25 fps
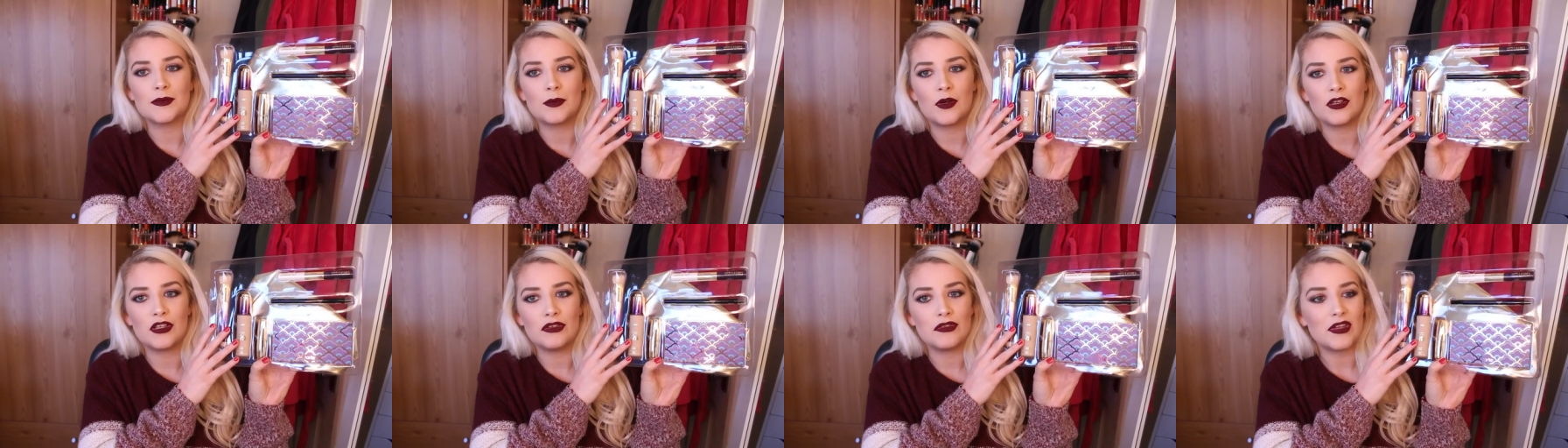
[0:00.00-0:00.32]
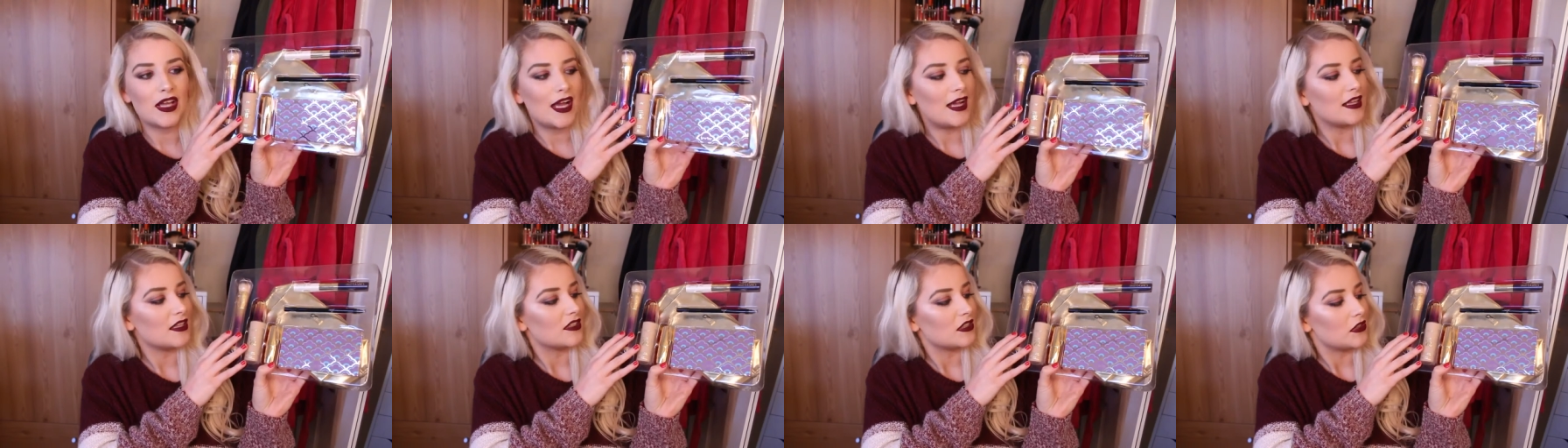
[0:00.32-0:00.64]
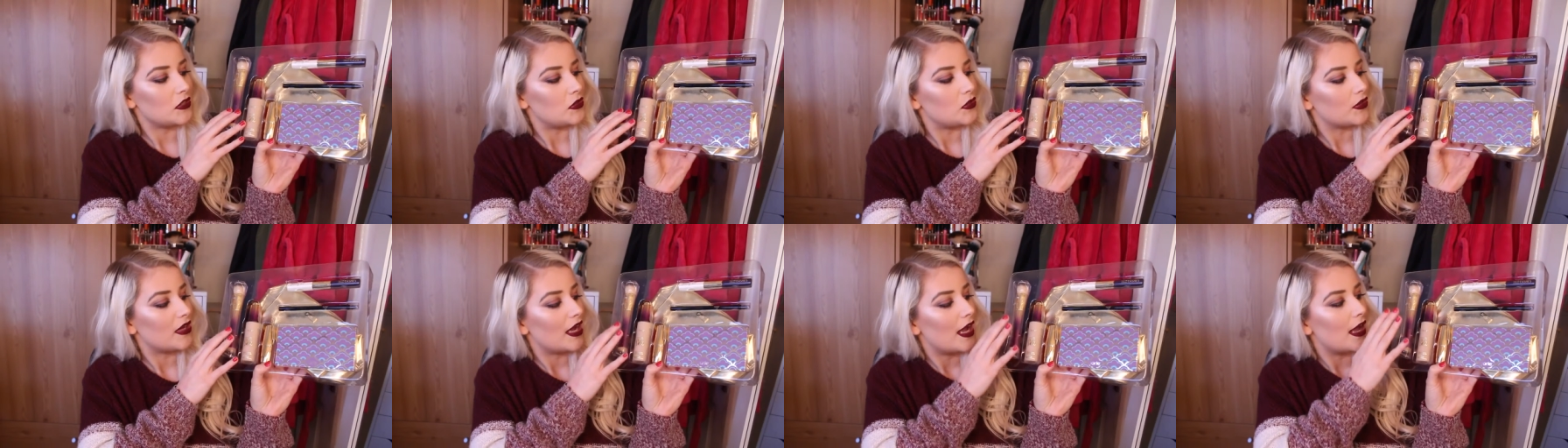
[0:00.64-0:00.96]
is what you get. So
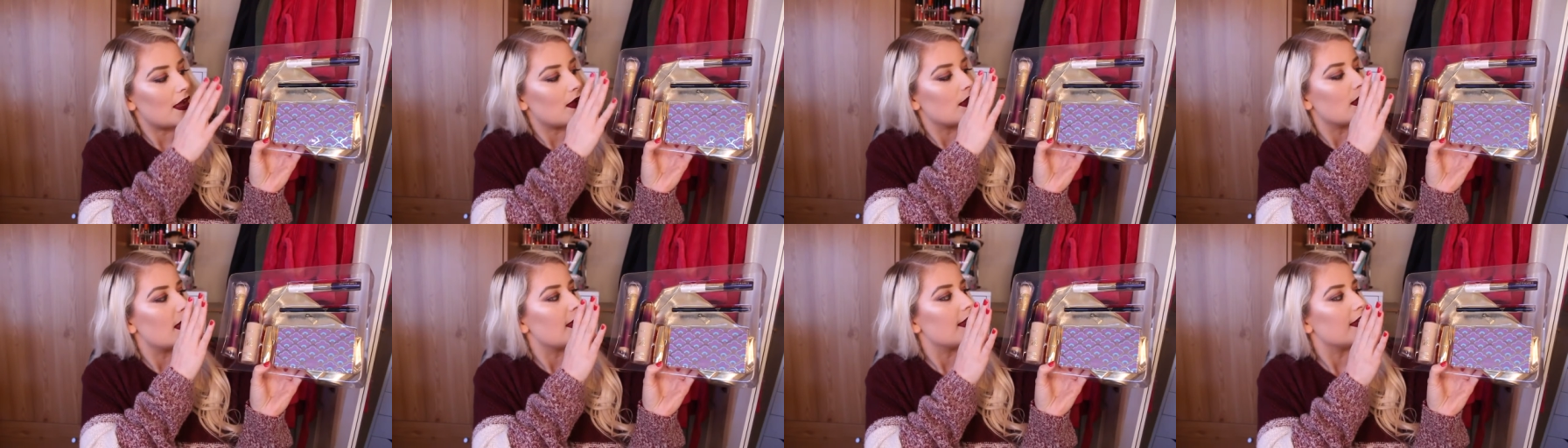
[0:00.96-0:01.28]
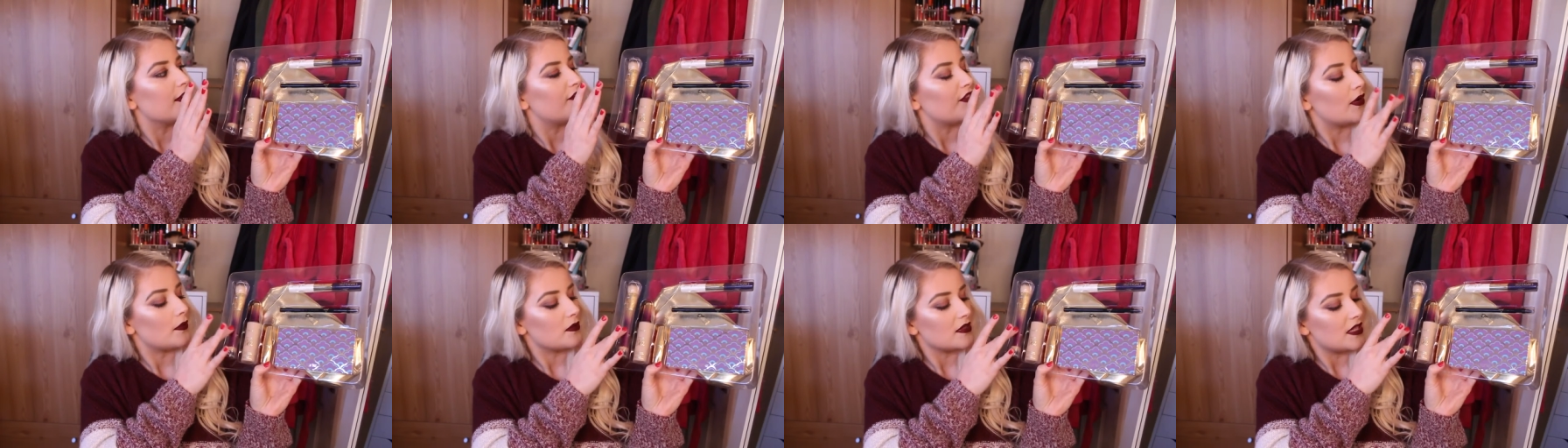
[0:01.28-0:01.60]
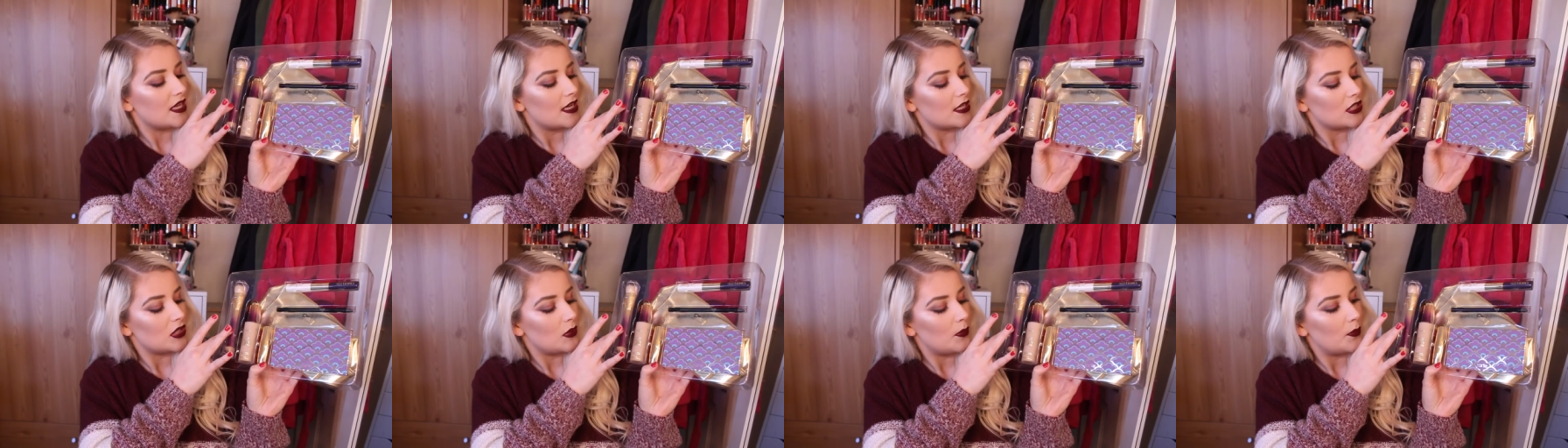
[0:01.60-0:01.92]
you get a
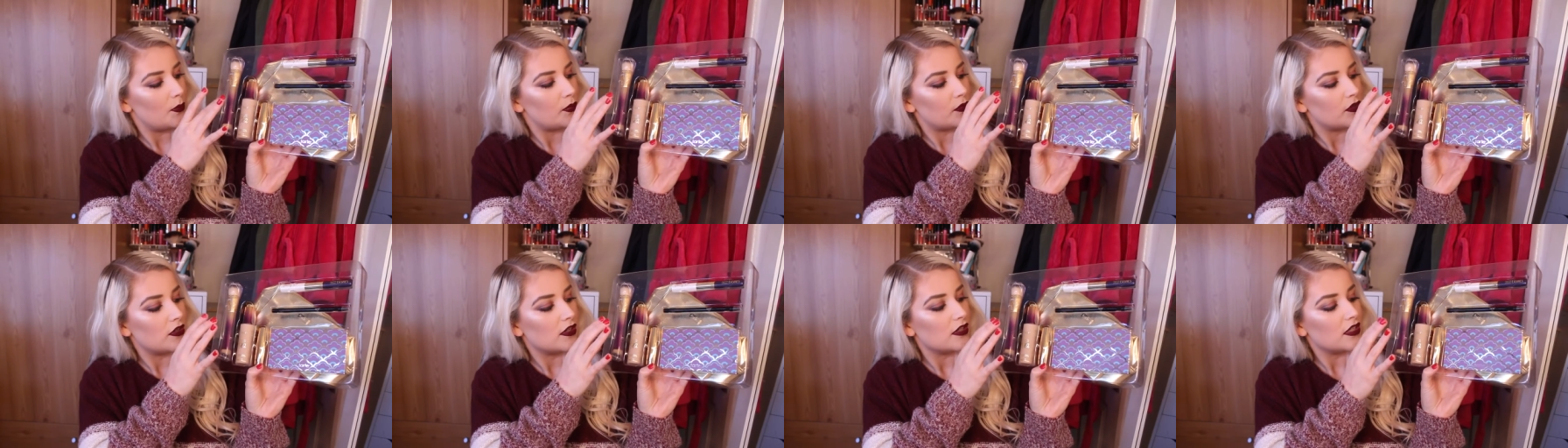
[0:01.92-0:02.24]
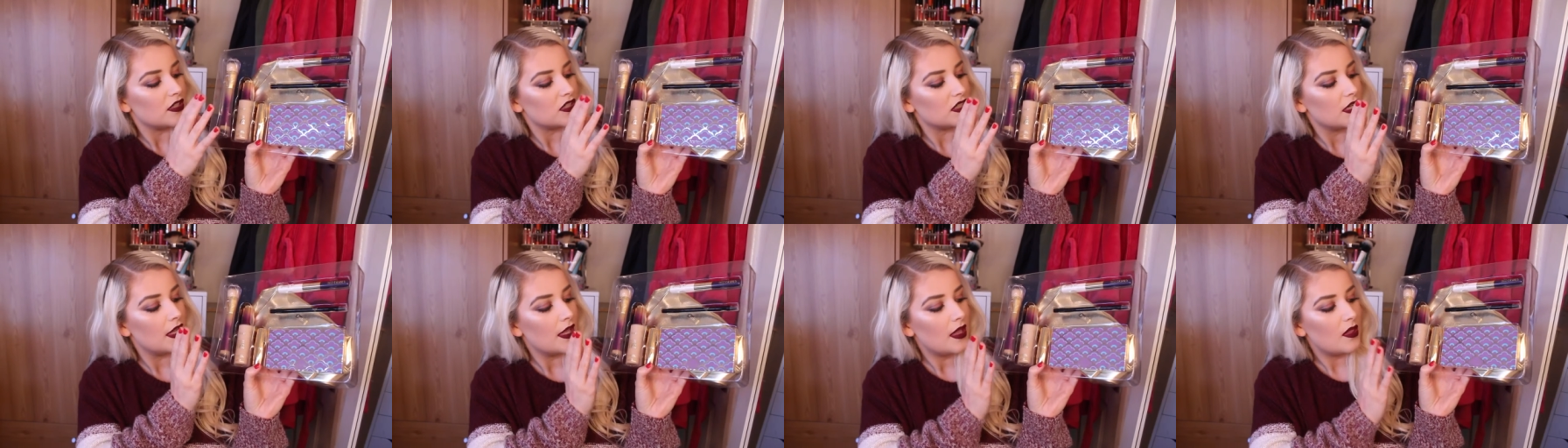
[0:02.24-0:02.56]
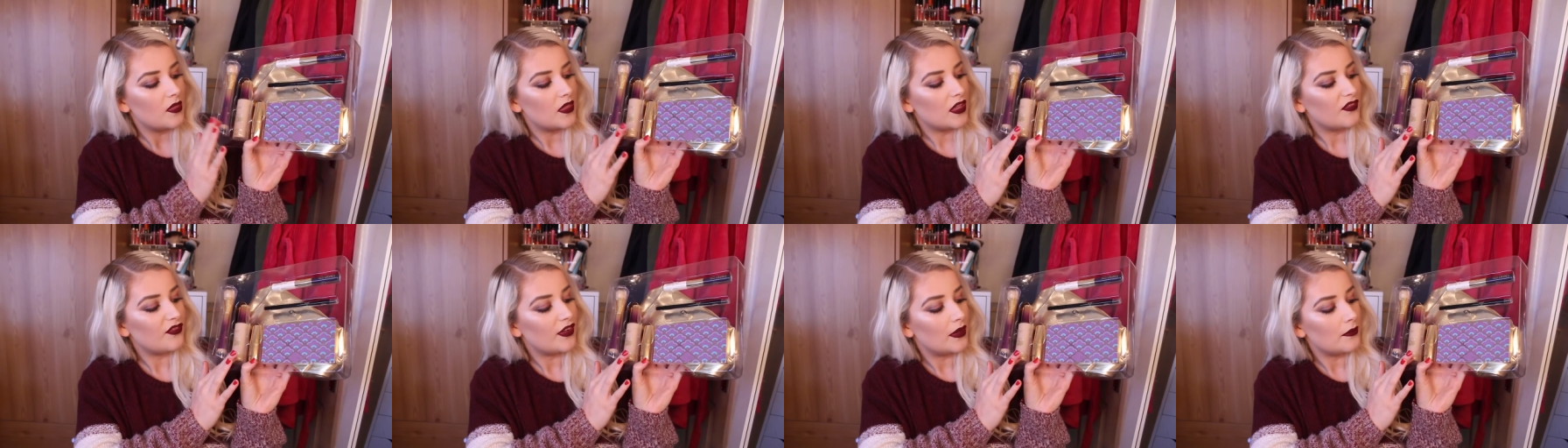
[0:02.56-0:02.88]
foundation brush,
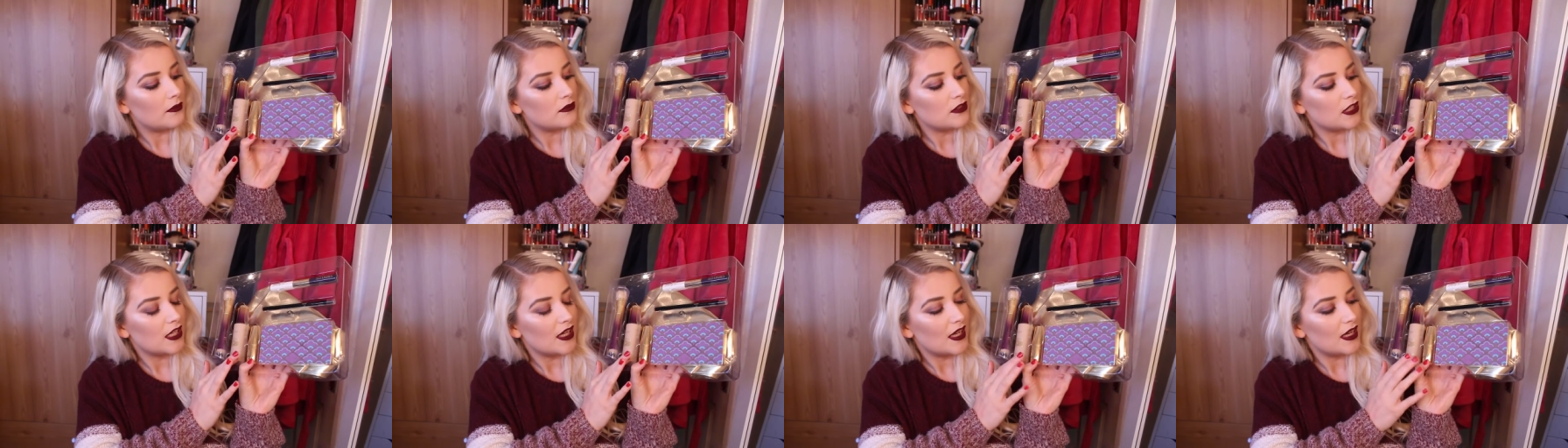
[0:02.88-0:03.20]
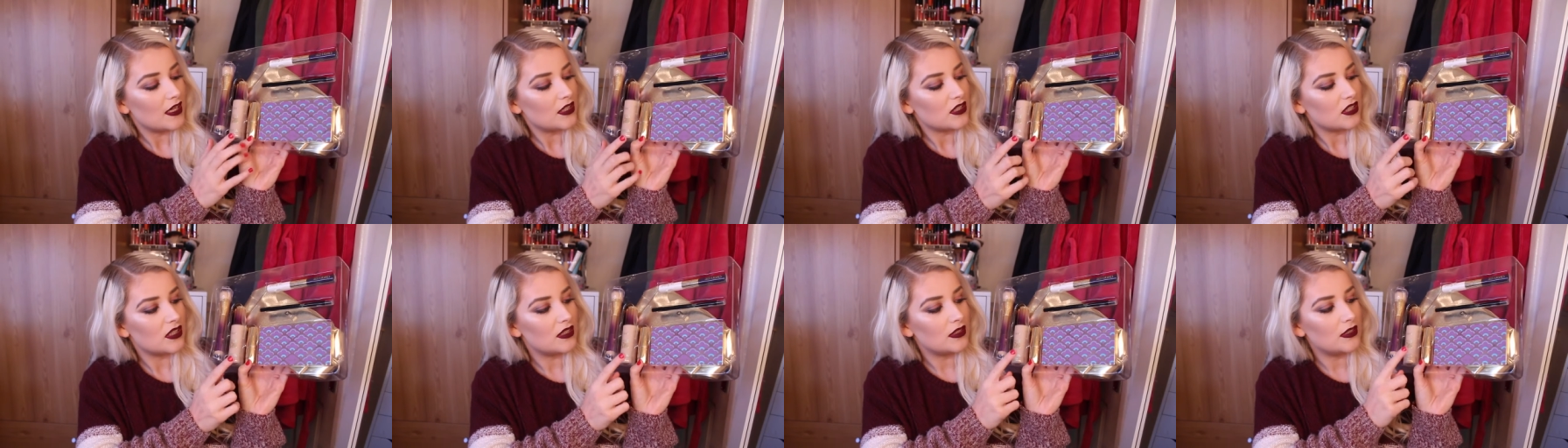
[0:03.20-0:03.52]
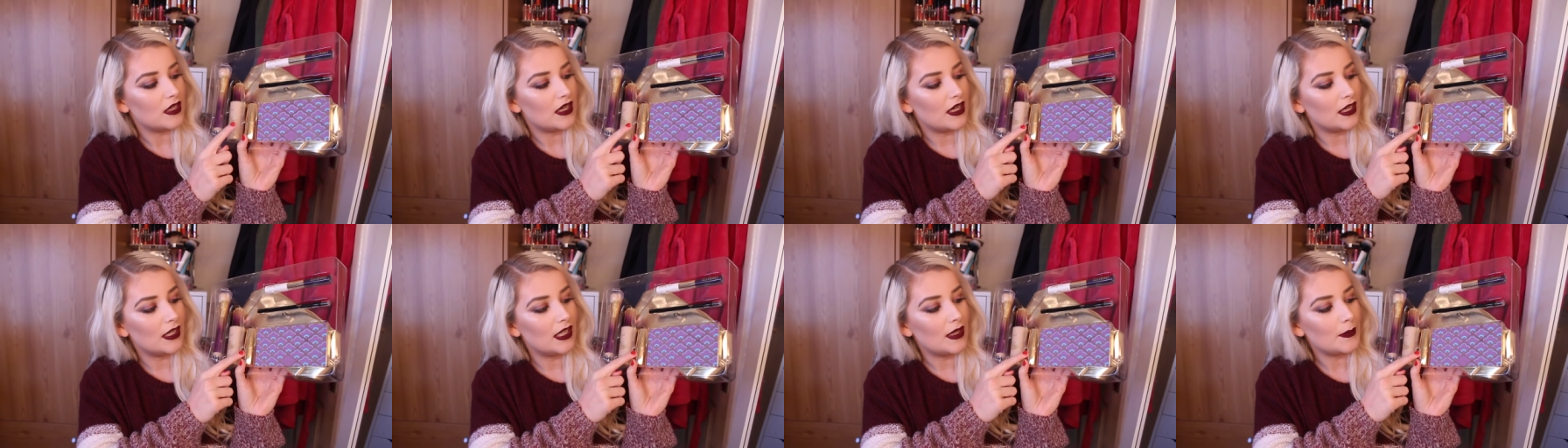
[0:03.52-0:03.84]
the
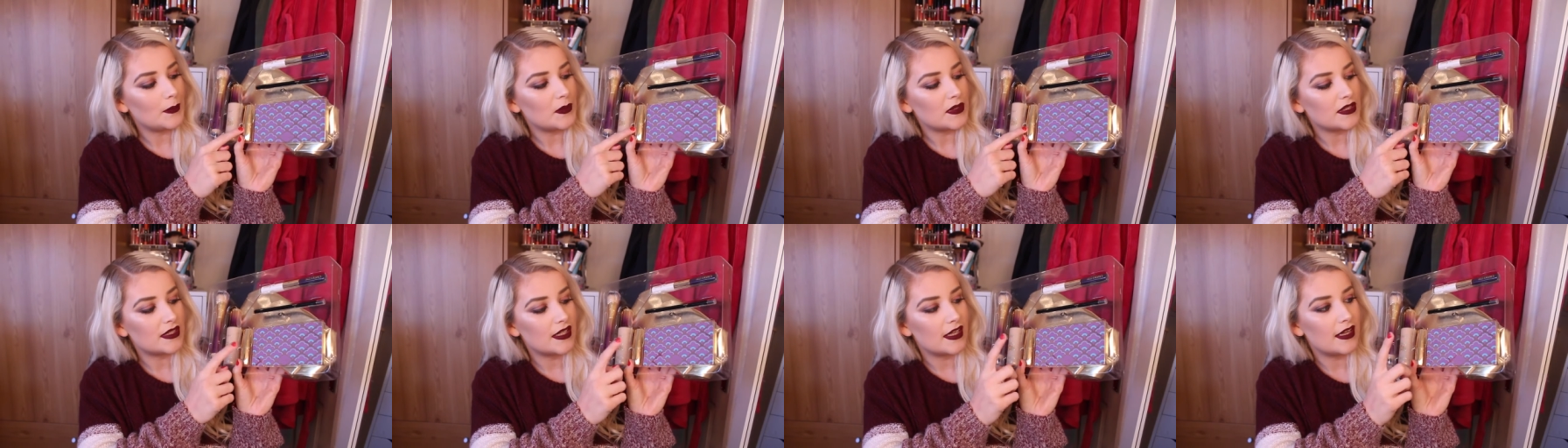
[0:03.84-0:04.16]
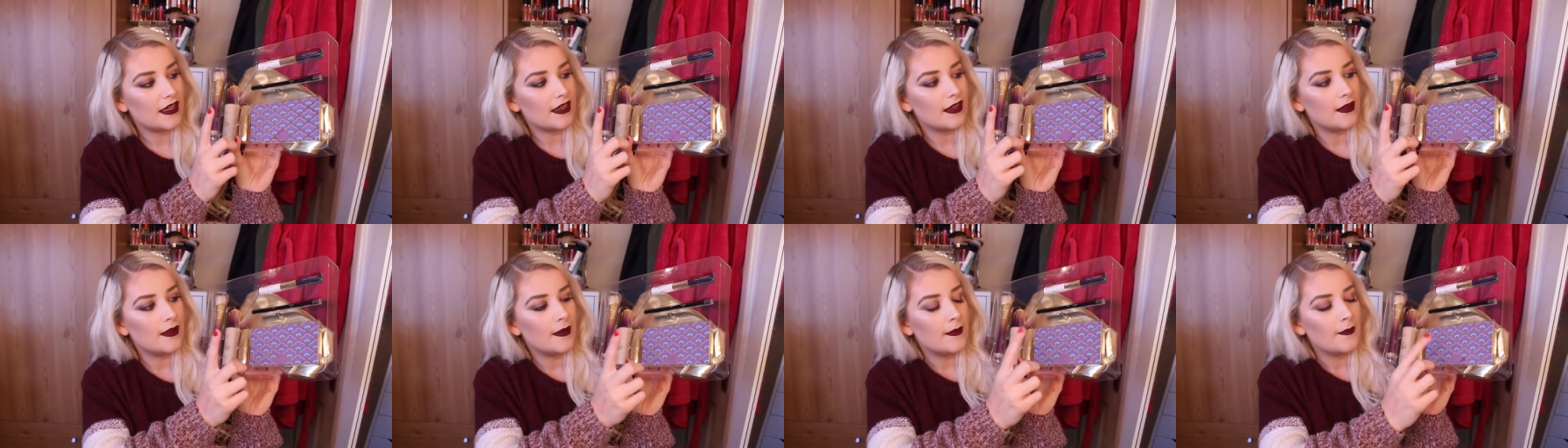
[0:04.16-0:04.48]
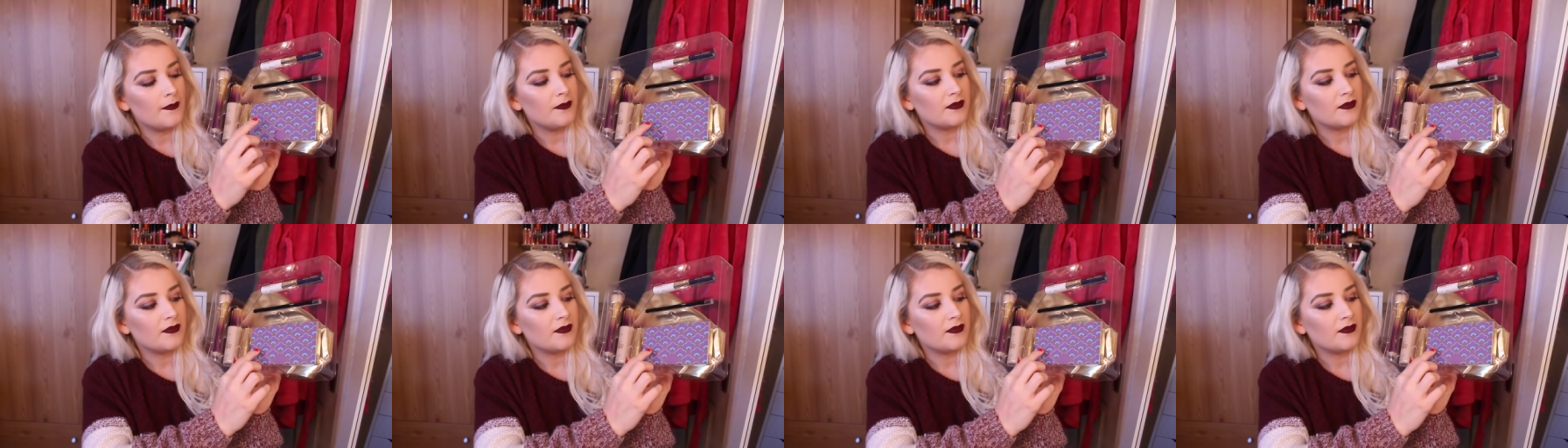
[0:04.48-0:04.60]
foundation, a lipstick.